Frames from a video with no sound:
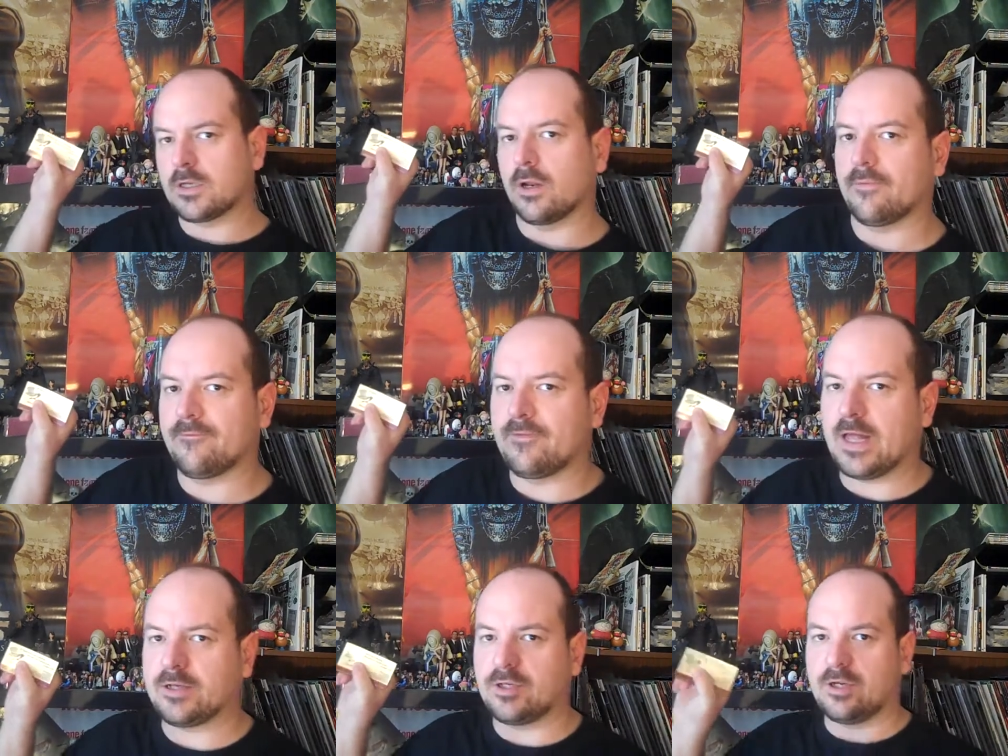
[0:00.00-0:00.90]
Just gonna
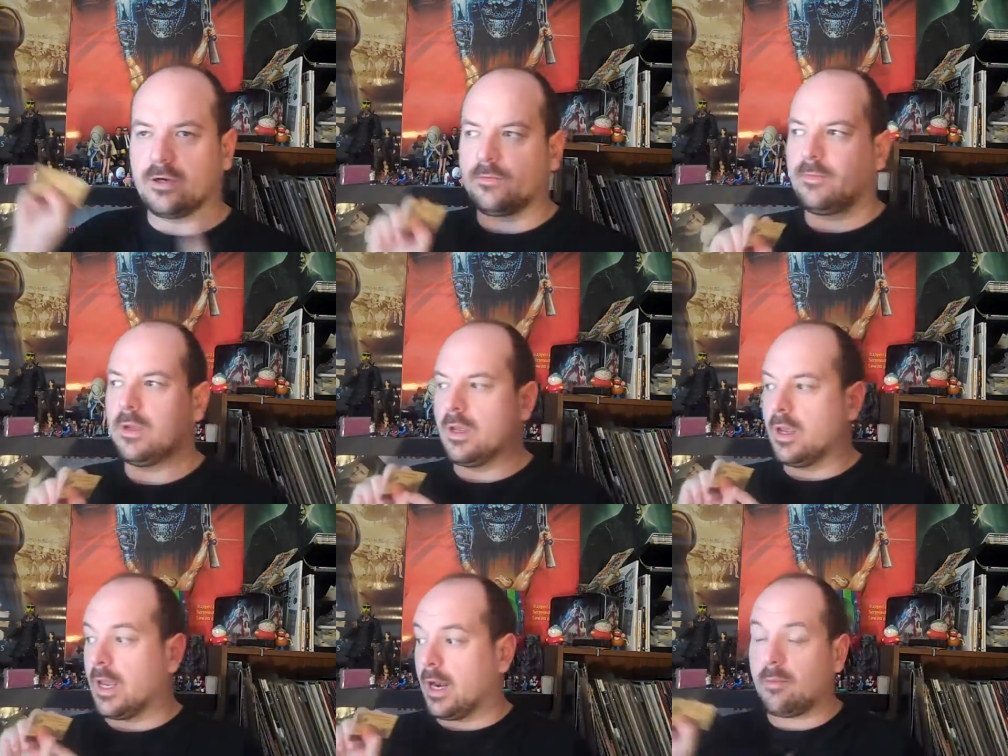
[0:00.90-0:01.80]
flash it here.
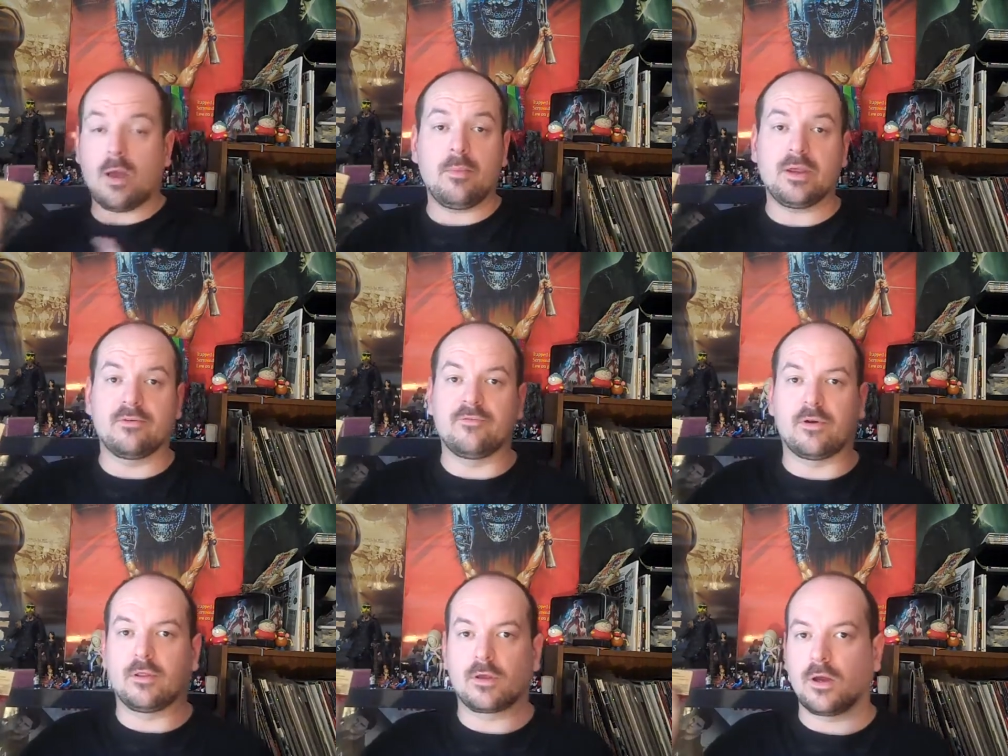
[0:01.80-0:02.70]
And I'm not making
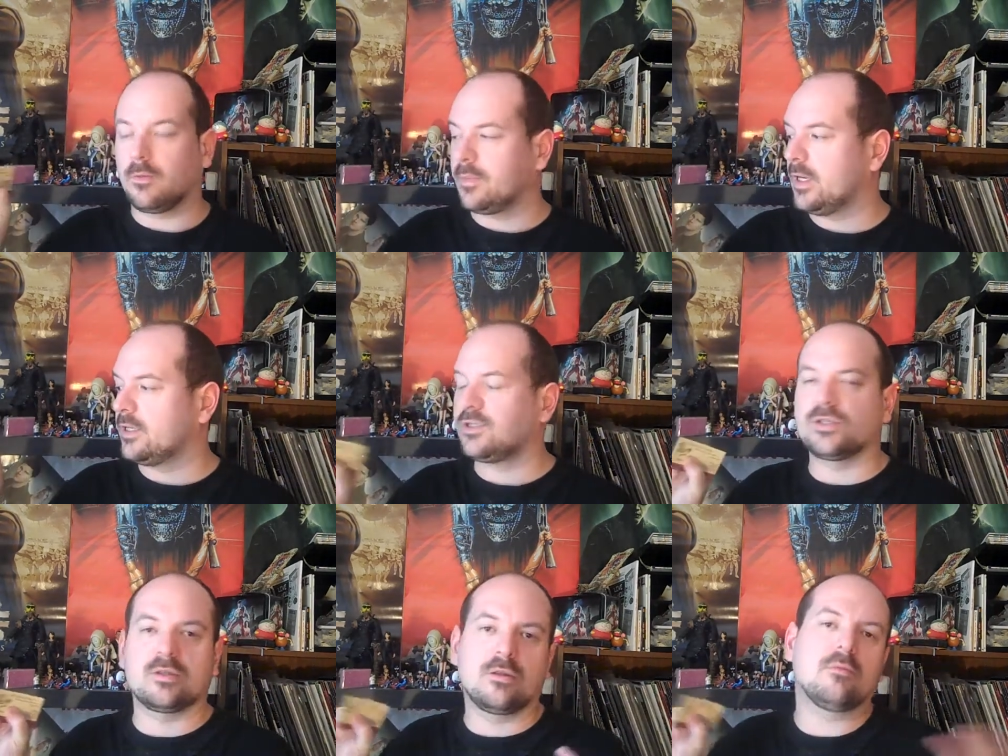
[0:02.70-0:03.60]
fun of the company, it's
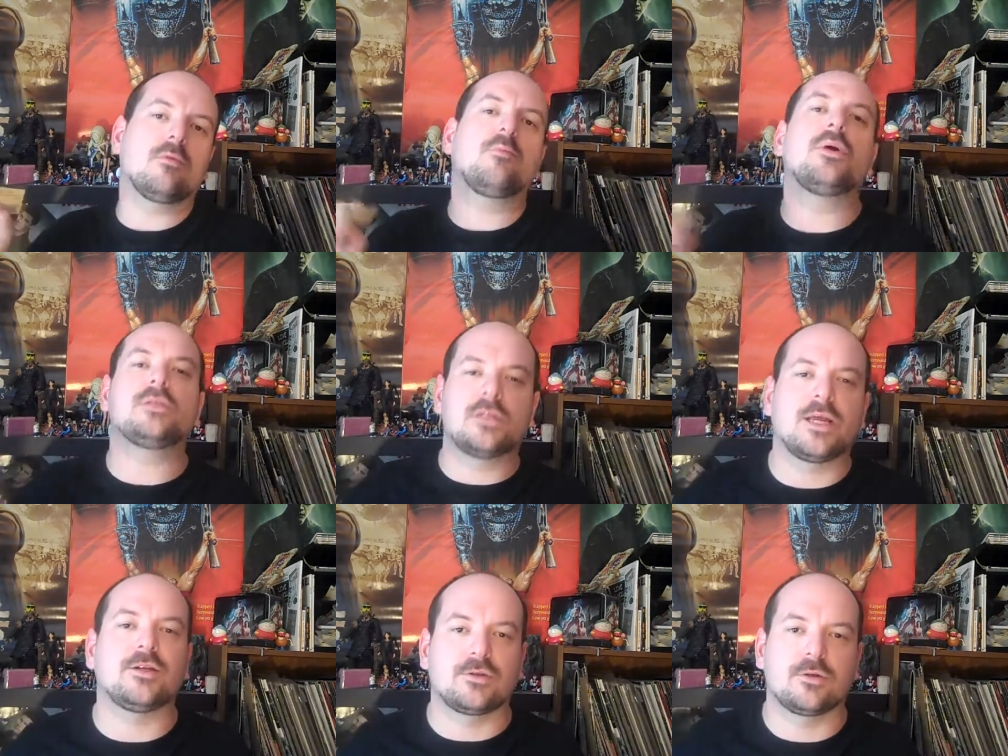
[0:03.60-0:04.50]
just the, the
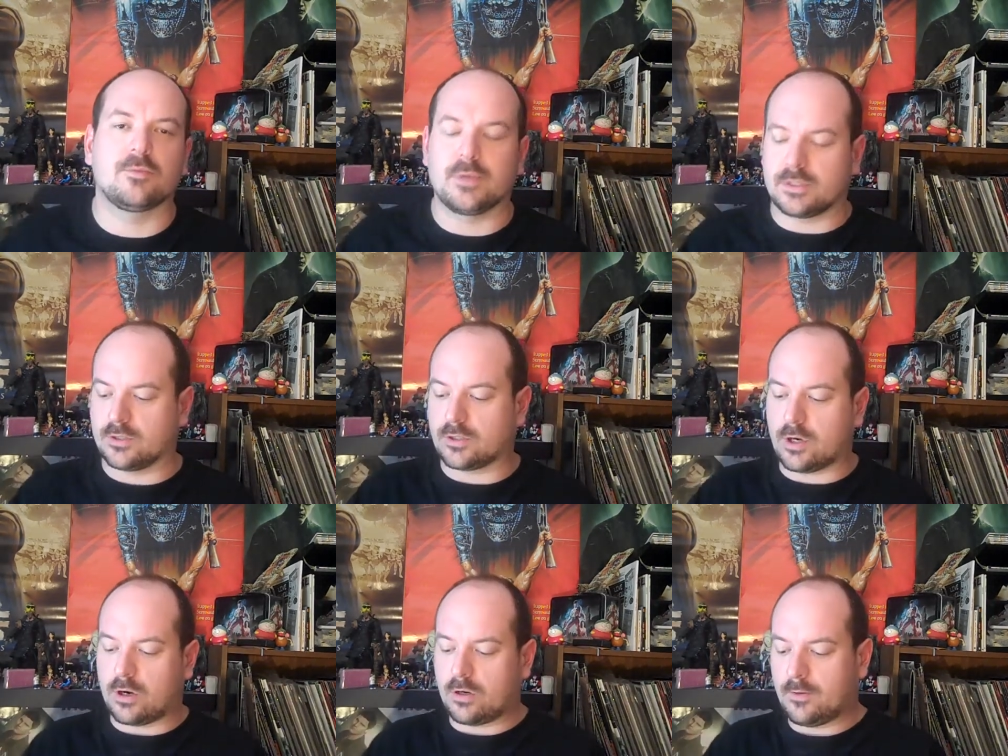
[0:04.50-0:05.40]
presentation of the business
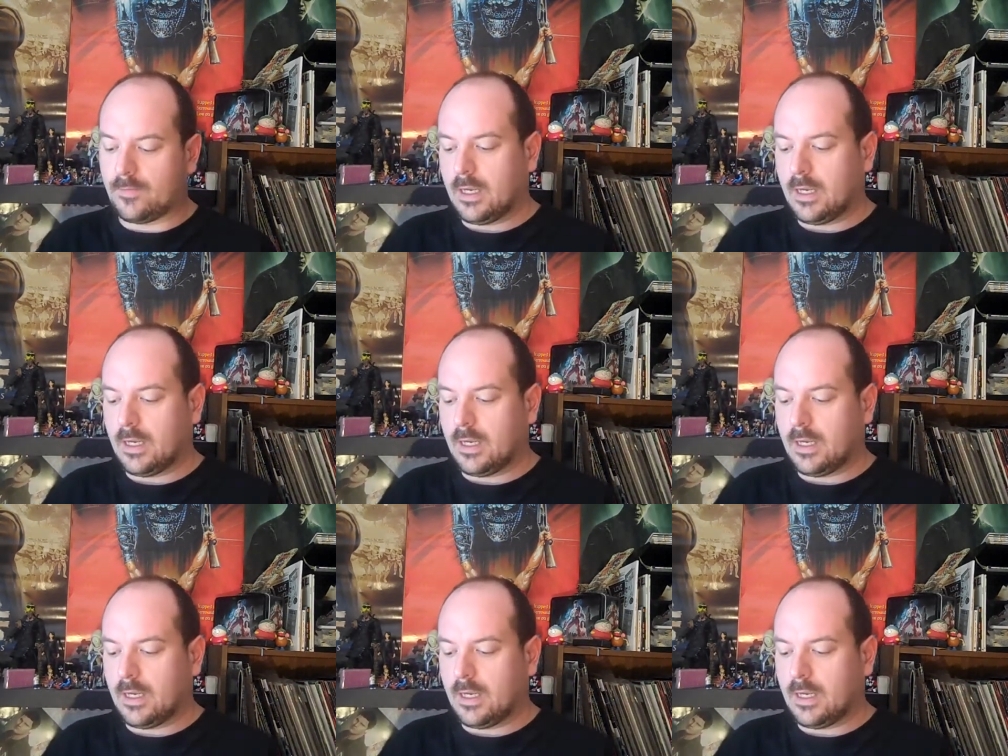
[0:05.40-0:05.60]
card.